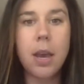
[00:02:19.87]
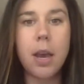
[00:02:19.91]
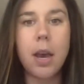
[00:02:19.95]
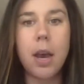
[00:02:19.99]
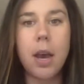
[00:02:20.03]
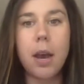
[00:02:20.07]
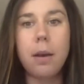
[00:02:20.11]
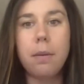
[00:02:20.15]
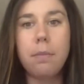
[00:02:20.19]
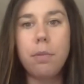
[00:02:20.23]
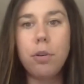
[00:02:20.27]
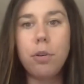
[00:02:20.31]

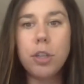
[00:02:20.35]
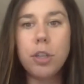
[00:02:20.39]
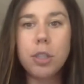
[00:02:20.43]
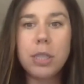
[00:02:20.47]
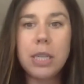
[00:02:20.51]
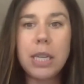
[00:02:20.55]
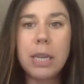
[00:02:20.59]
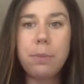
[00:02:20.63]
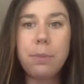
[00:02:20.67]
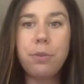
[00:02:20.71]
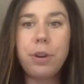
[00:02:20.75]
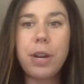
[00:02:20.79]
Uh, most
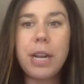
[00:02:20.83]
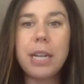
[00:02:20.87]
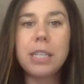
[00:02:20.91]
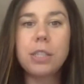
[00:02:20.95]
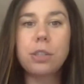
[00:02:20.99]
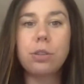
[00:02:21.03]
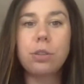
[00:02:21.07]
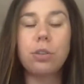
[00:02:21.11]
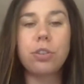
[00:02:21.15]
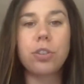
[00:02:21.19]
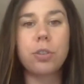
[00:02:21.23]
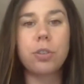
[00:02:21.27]
tea brands
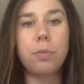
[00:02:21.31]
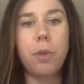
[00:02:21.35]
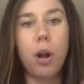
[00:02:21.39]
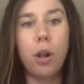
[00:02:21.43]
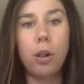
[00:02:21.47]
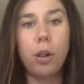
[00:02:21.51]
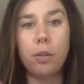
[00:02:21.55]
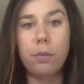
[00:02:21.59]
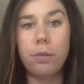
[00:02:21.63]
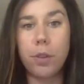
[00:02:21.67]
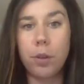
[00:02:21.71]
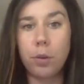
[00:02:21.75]
source from
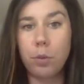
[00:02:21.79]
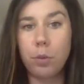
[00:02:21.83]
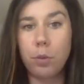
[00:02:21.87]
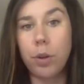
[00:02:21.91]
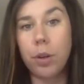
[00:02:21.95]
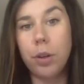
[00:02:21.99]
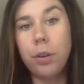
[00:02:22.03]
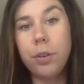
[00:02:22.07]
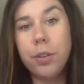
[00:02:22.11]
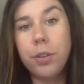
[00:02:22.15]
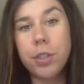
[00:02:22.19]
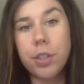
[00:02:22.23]
all over the
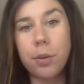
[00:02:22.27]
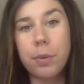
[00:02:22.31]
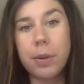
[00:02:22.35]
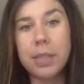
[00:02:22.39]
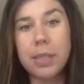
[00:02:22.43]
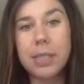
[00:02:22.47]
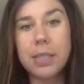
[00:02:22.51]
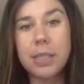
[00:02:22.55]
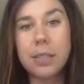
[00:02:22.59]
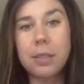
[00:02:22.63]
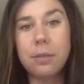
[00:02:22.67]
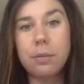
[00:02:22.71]
world, so
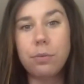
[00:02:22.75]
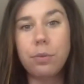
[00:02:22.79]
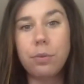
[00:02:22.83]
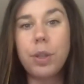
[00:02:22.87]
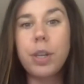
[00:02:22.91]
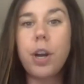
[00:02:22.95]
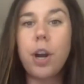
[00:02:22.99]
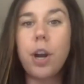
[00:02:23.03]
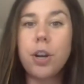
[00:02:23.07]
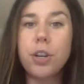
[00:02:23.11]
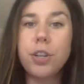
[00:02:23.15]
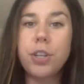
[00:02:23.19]
it's
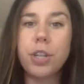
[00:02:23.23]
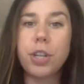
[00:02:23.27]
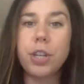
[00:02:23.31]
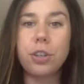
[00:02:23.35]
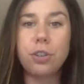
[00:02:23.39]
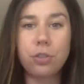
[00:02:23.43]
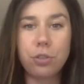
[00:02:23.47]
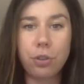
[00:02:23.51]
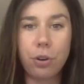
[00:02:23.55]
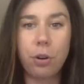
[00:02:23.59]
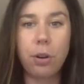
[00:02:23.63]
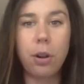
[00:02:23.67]
really hard to
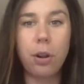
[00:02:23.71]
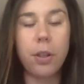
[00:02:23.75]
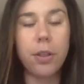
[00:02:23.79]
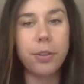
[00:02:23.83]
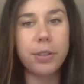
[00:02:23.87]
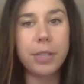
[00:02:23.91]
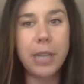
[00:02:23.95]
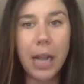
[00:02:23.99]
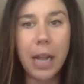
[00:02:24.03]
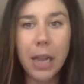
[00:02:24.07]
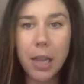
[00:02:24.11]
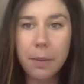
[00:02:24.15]
control all
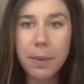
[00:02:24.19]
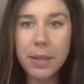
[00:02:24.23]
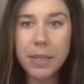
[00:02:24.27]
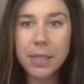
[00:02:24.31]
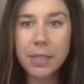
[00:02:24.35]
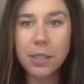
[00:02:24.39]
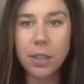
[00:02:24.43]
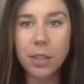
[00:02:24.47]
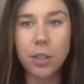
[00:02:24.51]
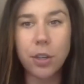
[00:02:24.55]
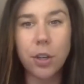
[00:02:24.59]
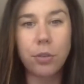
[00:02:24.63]
those
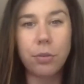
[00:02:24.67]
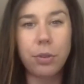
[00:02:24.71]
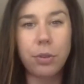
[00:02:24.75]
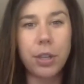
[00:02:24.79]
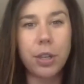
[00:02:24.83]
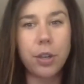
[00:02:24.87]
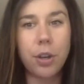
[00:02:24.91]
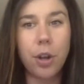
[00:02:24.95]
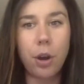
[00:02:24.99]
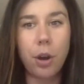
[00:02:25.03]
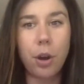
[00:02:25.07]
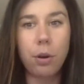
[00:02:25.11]
elements, so you don't really
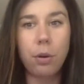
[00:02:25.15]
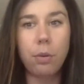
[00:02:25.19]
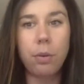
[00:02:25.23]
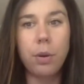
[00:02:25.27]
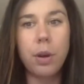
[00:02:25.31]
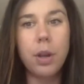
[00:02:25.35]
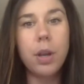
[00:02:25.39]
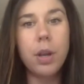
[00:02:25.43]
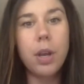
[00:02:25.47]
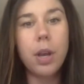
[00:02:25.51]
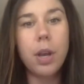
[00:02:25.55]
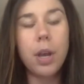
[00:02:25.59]
know
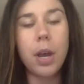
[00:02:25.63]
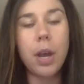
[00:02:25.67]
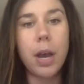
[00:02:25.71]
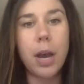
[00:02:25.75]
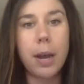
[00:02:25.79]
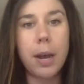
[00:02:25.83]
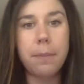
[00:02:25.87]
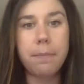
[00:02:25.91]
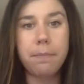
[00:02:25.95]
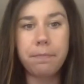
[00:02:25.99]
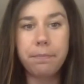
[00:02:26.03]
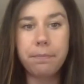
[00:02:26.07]

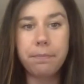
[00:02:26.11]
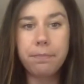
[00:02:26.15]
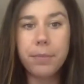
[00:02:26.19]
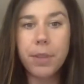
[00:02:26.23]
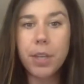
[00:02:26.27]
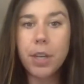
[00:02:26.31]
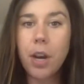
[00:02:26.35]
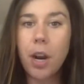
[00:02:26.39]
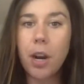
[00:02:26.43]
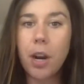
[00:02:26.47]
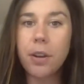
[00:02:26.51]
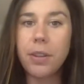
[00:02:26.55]
um,
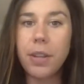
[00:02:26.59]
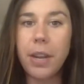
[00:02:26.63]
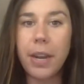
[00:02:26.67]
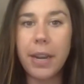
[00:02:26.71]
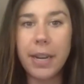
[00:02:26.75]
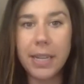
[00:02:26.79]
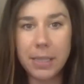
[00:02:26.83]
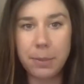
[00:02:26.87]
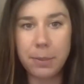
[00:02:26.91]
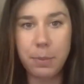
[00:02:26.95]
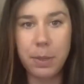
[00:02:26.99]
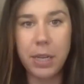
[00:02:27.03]
the garden that
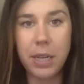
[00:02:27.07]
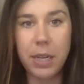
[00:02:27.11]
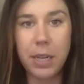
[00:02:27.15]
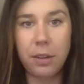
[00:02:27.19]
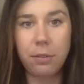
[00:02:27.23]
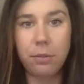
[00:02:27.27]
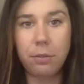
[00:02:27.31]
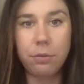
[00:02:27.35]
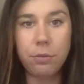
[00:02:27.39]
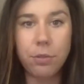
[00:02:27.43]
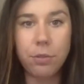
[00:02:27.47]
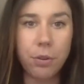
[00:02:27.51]
it's
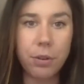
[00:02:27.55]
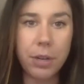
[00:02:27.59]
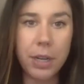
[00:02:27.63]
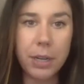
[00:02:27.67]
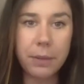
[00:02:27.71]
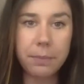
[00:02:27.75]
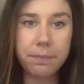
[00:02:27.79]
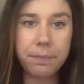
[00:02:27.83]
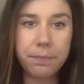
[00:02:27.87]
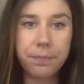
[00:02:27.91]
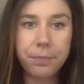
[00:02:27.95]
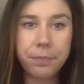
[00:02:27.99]
being grown in.